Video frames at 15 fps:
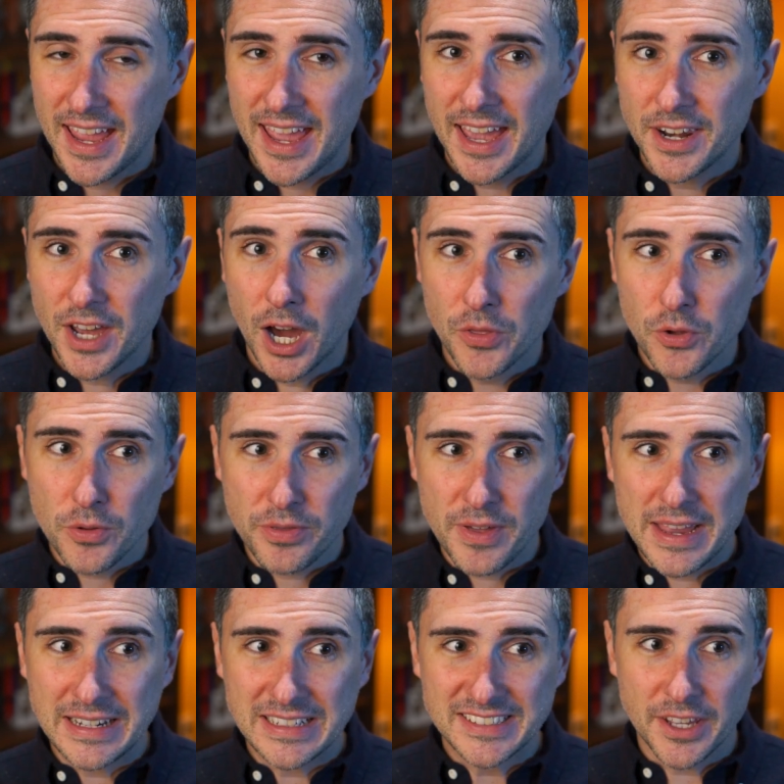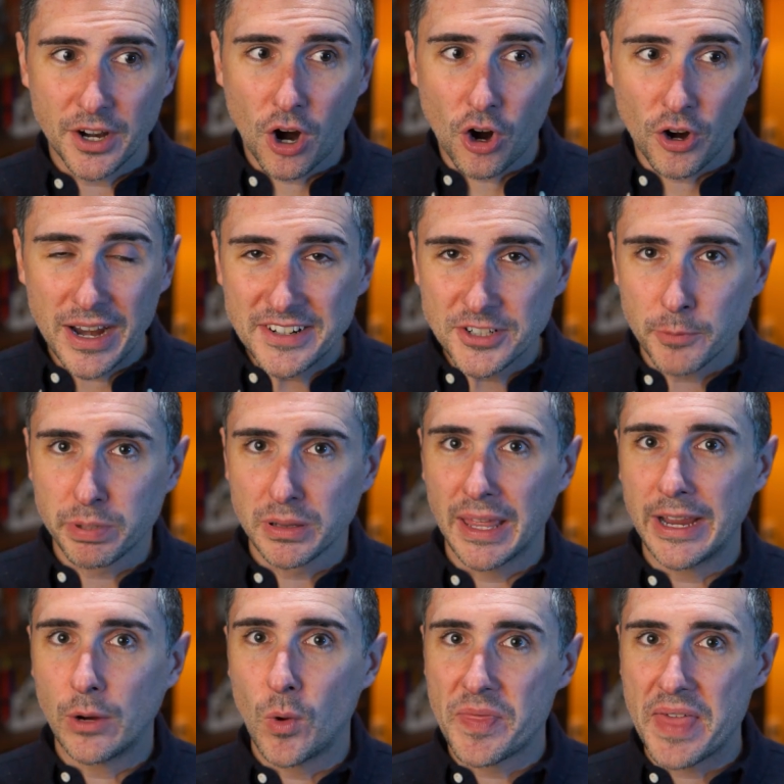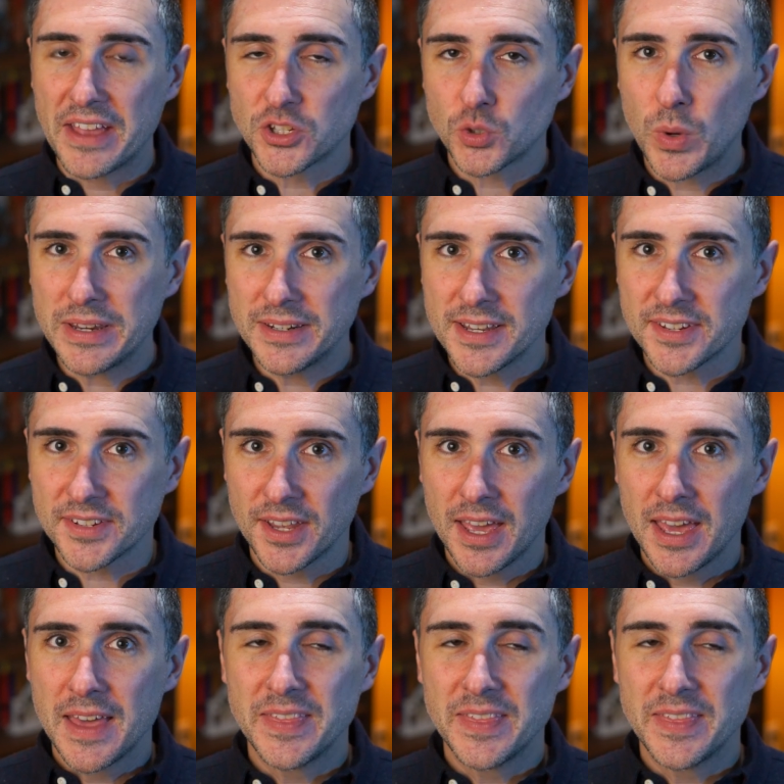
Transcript: and other things that are interplaying with that sweetness